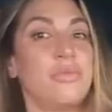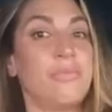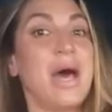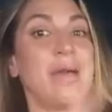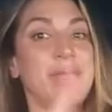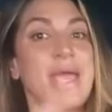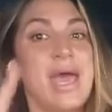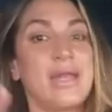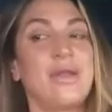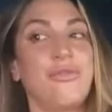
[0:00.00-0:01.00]
Bobby
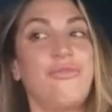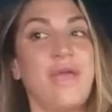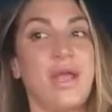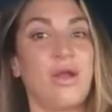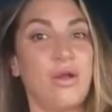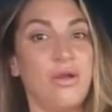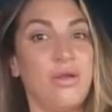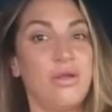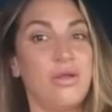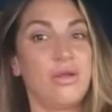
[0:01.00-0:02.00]
had an affair,
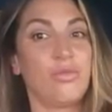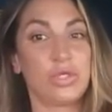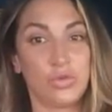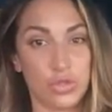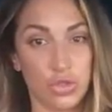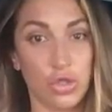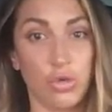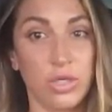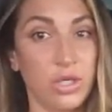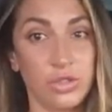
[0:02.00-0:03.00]
which was
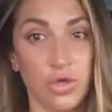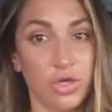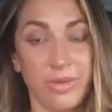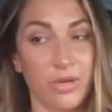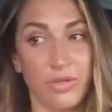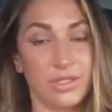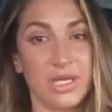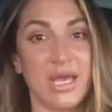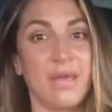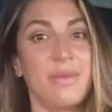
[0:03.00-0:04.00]
true, and he'll talk about all the
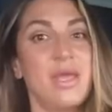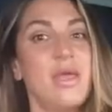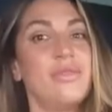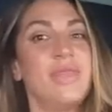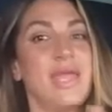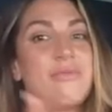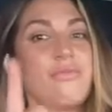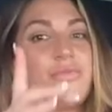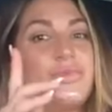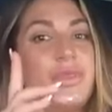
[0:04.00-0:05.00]
time. They
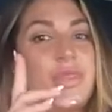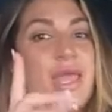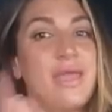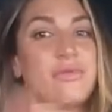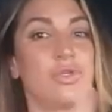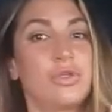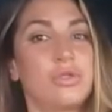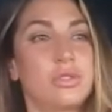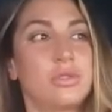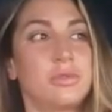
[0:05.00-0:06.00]

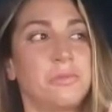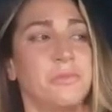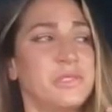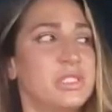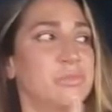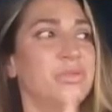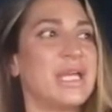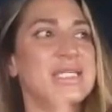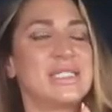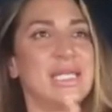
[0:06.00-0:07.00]

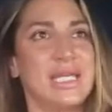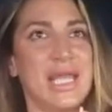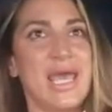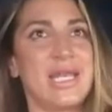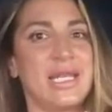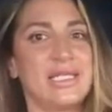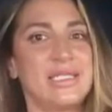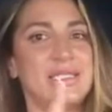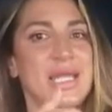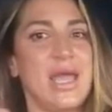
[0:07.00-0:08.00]
spliced it and edited it
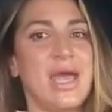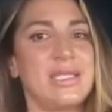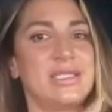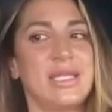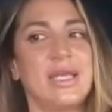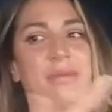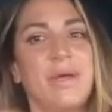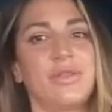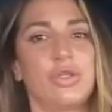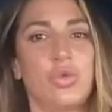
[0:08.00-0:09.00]
to say I said that
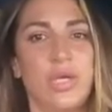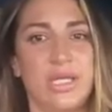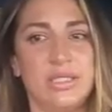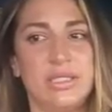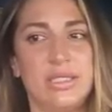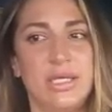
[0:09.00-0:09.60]
about the twins,